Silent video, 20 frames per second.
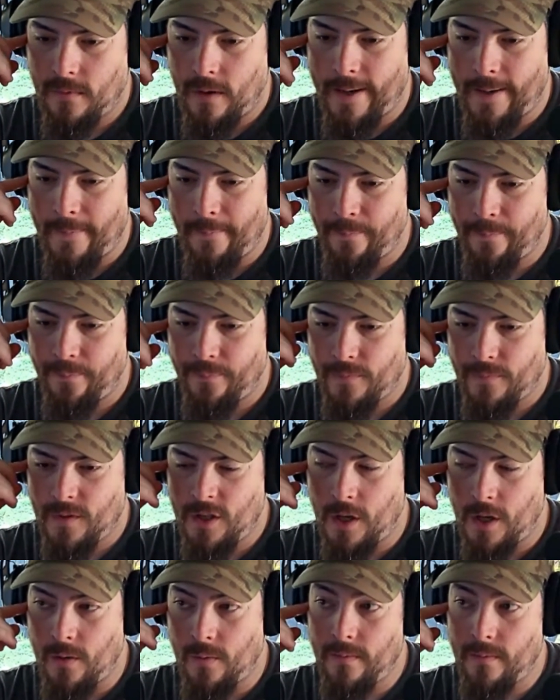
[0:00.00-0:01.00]
Right.
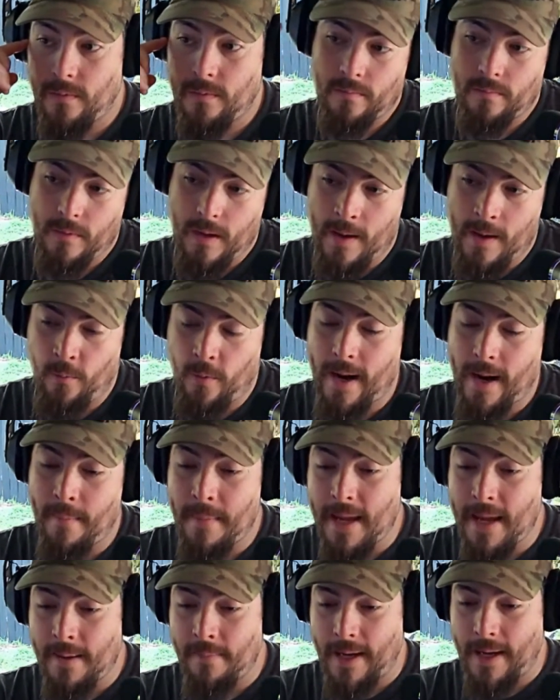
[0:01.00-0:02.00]
So, and what I
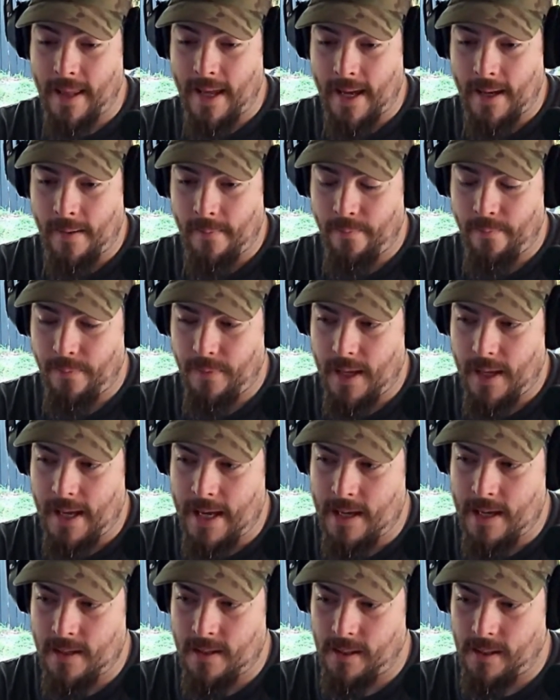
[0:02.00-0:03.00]
mean by that
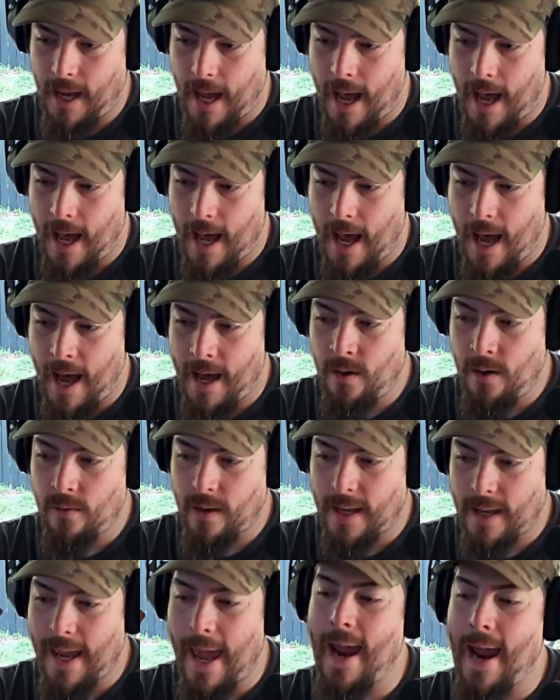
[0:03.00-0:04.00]
is, I don't
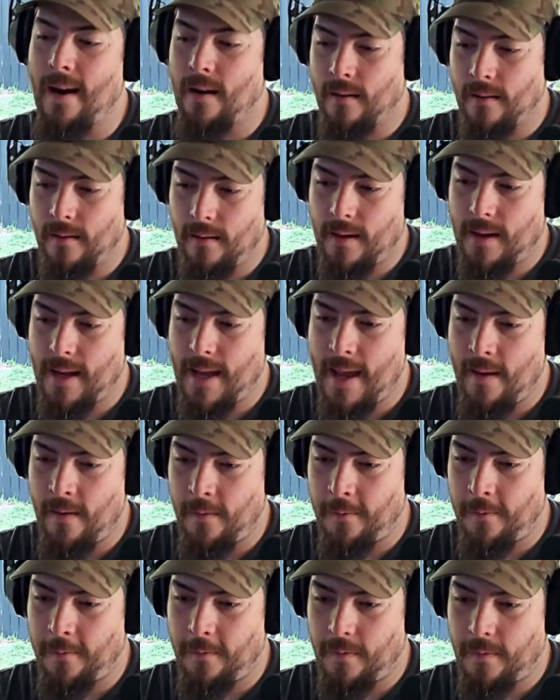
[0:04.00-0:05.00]
care
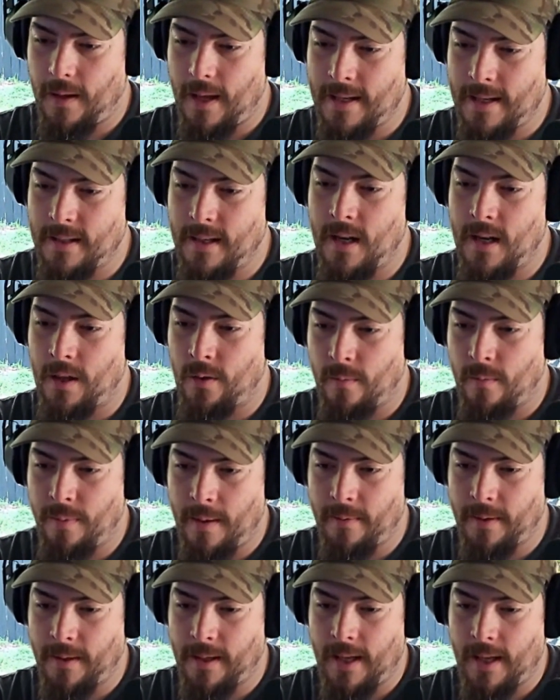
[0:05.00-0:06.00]
if it's another
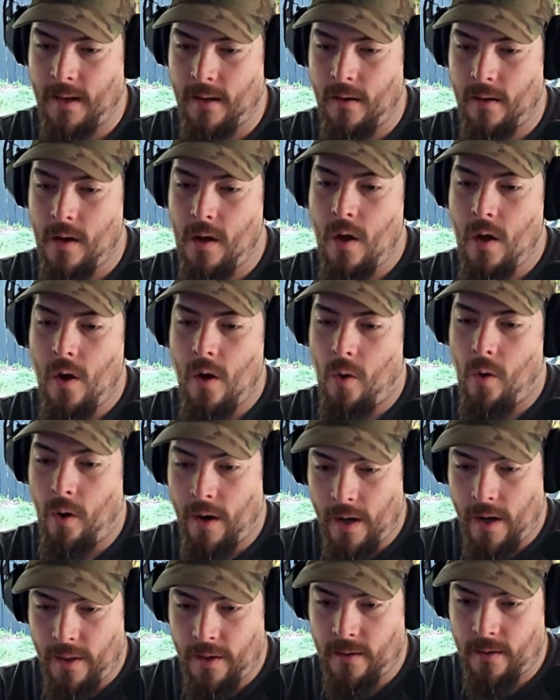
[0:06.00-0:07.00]
Republican or
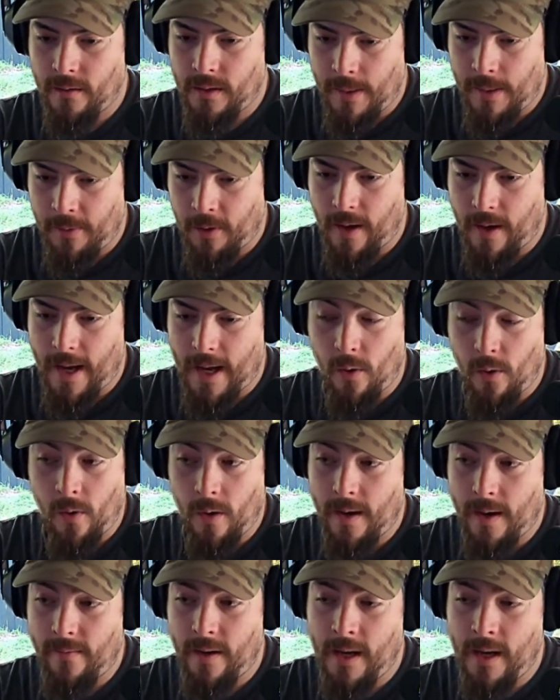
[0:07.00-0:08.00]
another Democrat
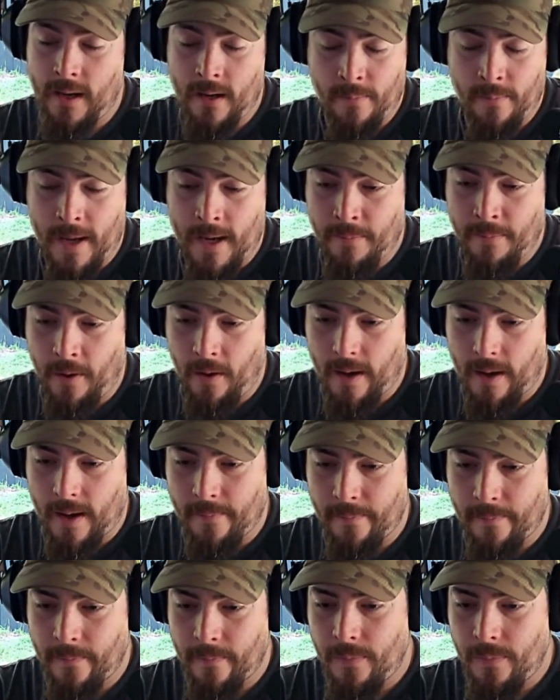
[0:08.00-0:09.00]
or even an independent party.
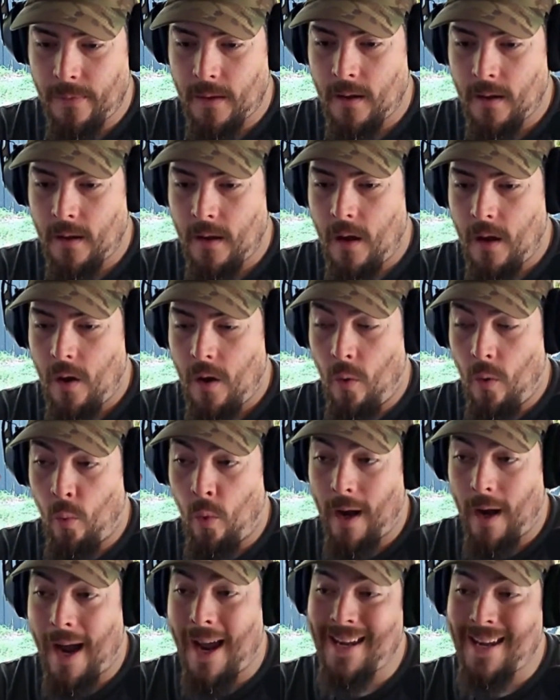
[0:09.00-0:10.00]

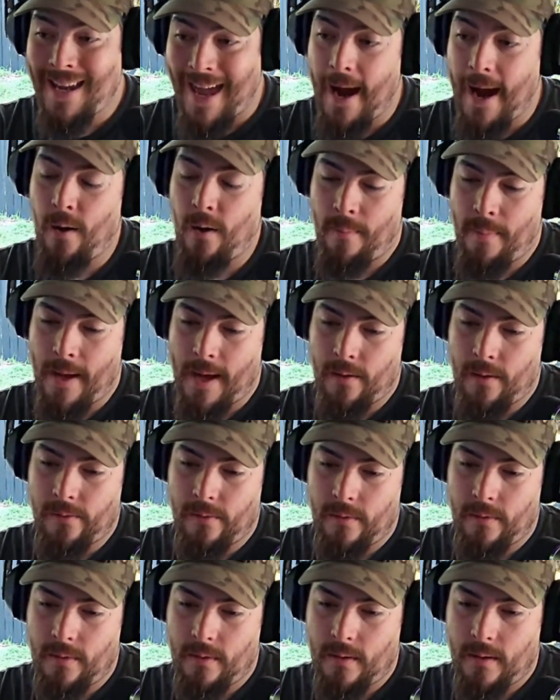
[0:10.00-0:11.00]
What I care about
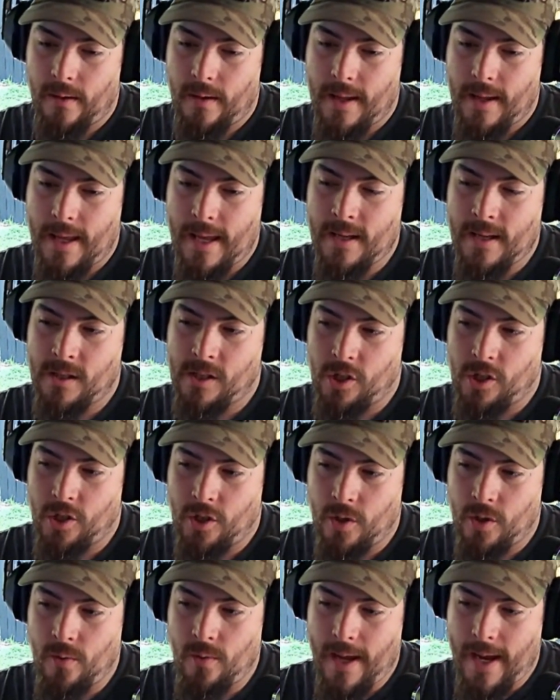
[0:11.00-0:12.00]
is,
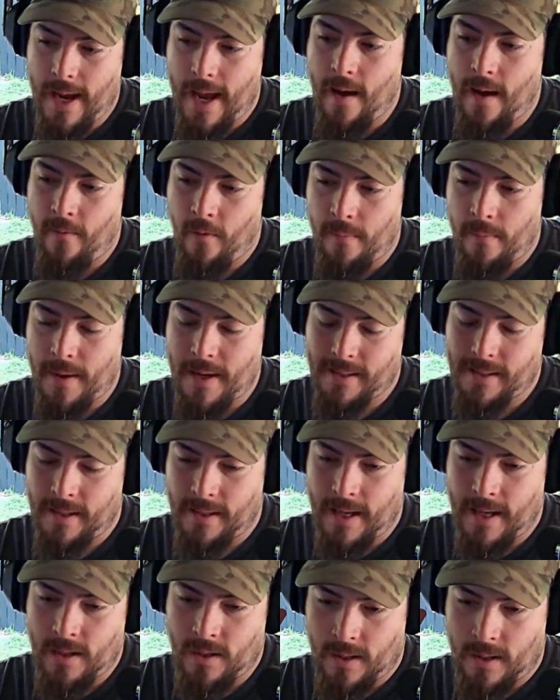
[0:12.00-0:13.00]
do they have our best
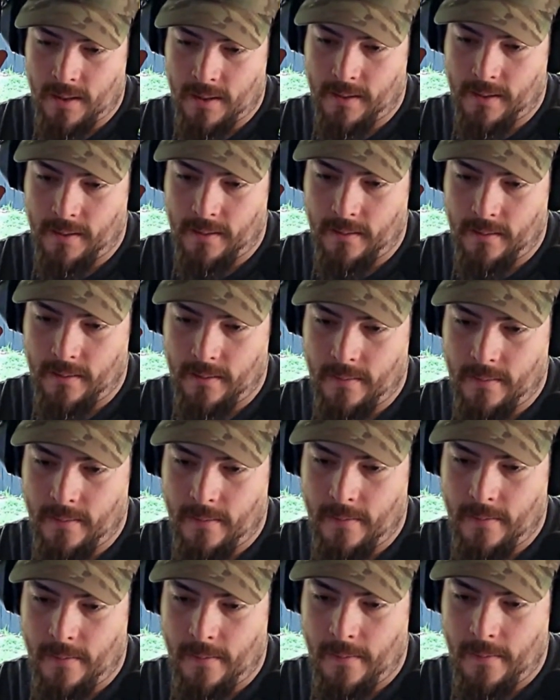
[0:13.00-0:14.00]
intentions?
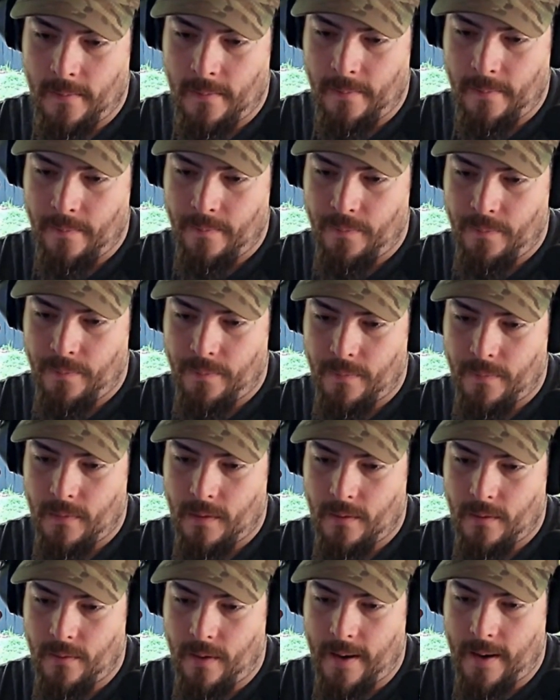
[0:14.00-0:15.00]
Right. And
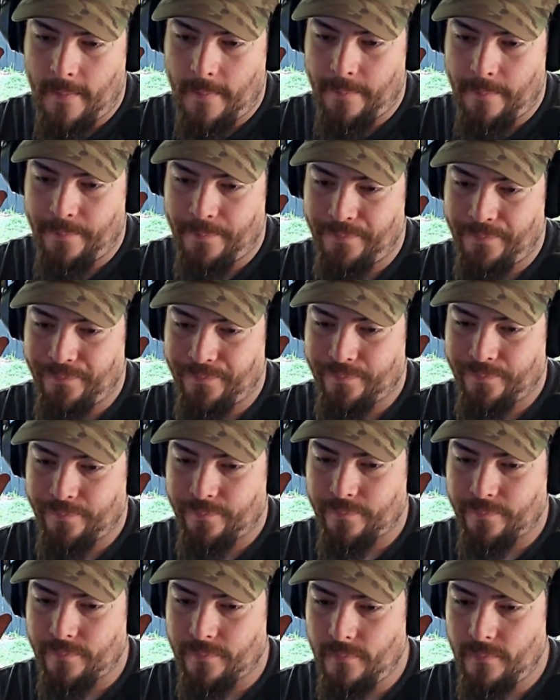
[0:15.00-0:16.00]
are they going to do stuff that
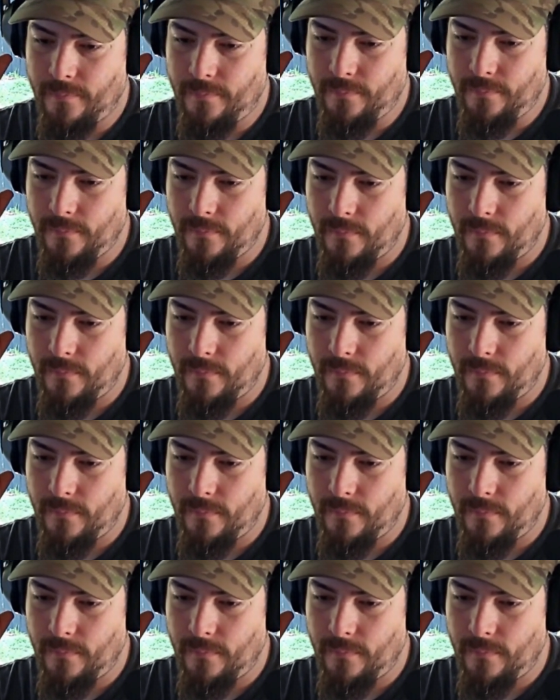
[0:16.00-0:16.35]
makes sense?